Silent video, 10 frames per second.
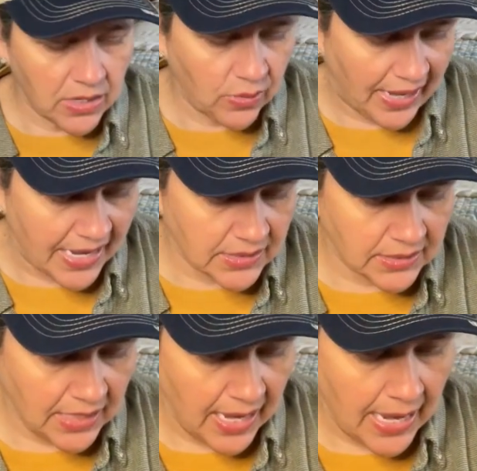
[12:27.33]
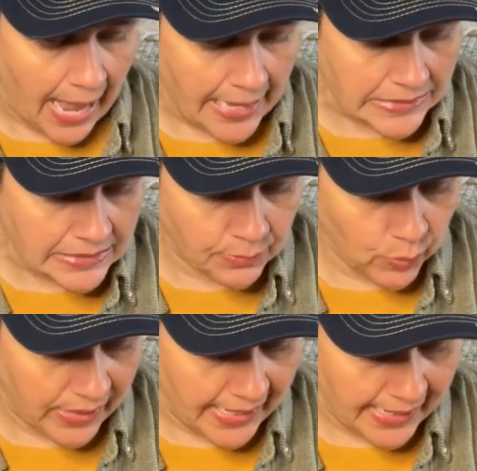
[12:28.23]
You can't say
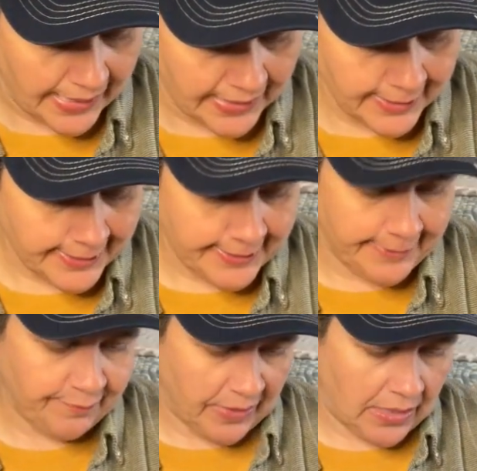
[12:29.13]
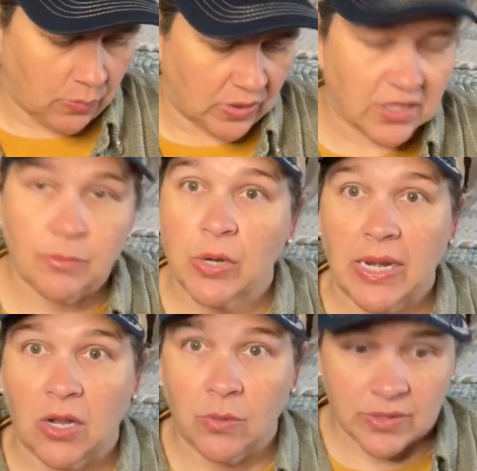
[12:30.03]
ex-Marine. Once a Marine,
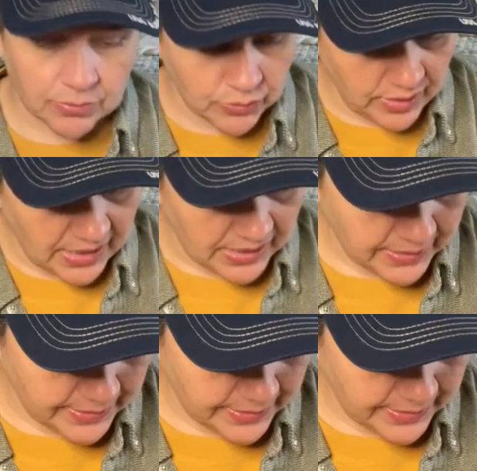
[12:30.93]
always a Marine.